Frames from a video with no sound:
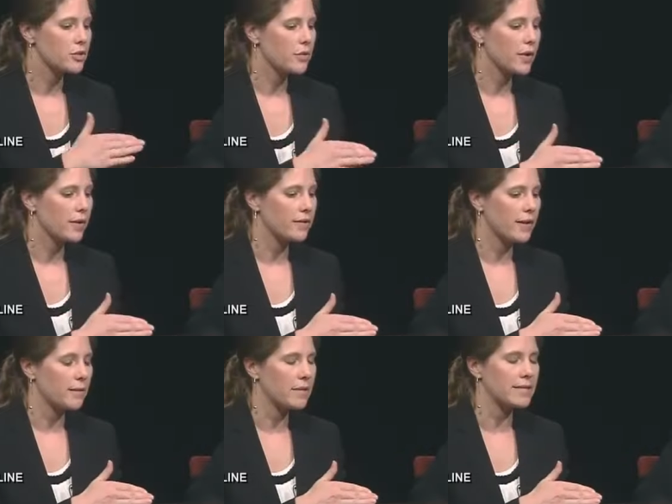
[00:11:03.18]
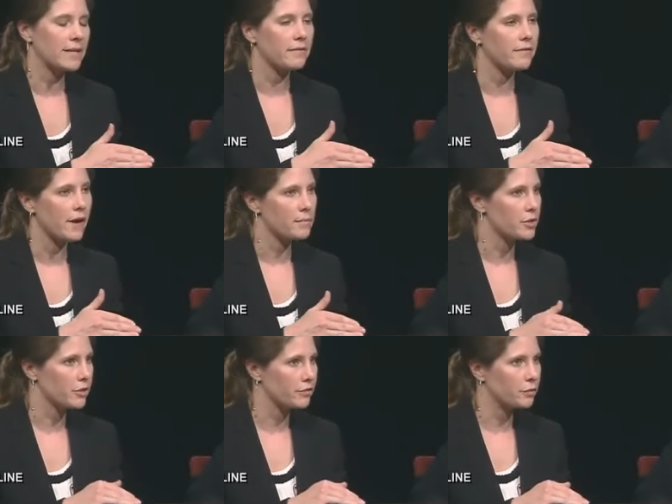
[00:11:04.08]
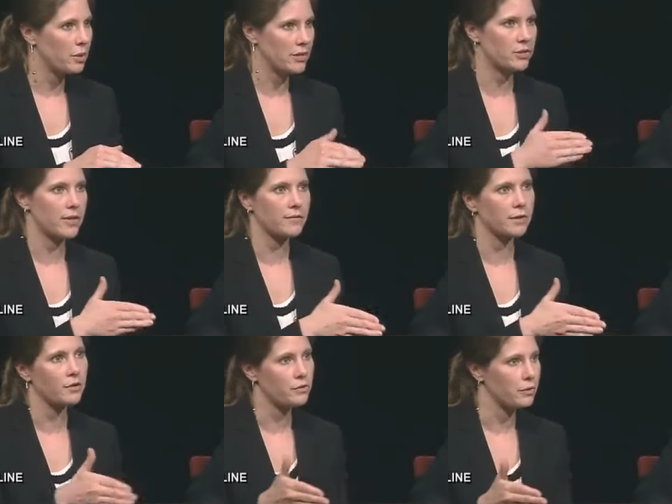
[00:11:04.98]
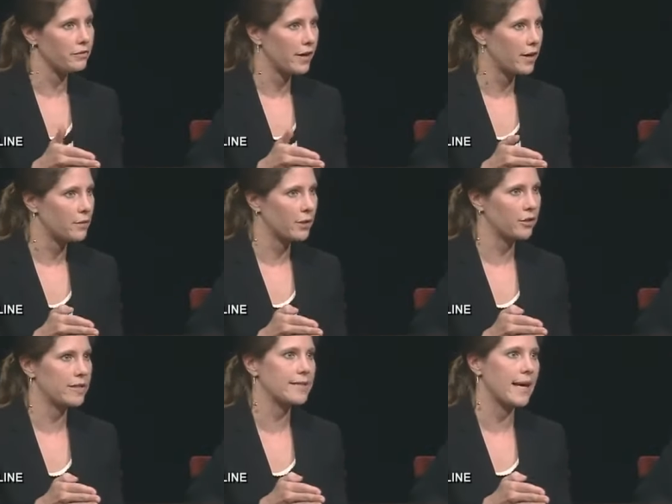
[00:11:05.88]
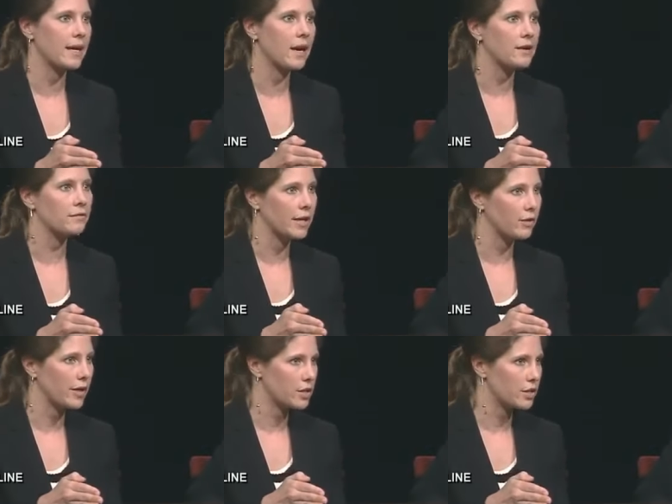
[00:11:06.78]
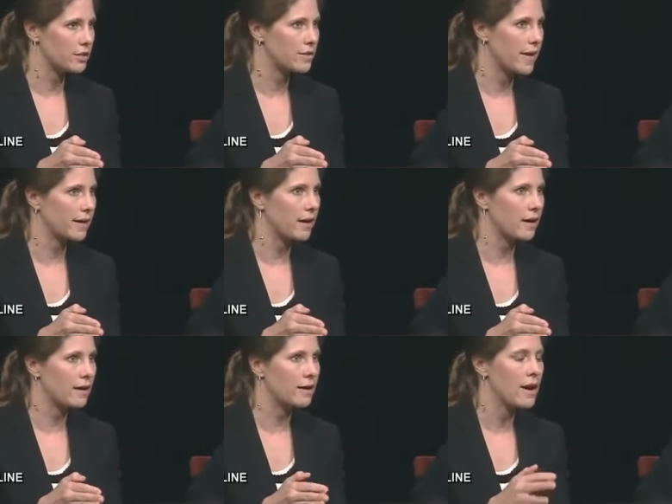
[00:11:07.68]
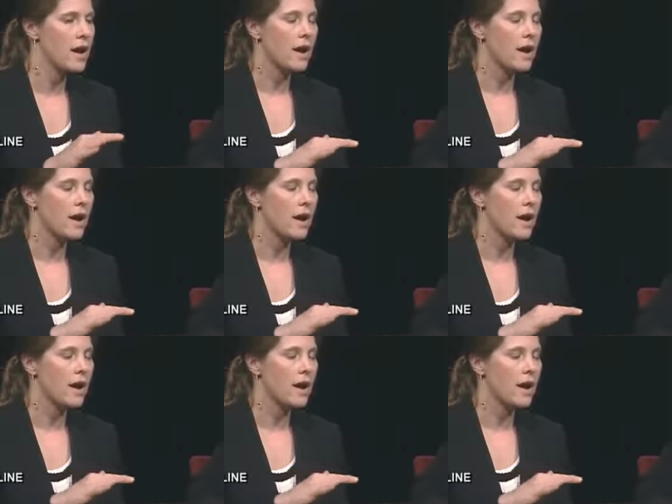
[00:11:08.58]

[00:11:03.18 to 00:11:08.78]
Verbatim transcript: So that, that means that the farmers or food processors have to go through a very rigorous set of regulations that are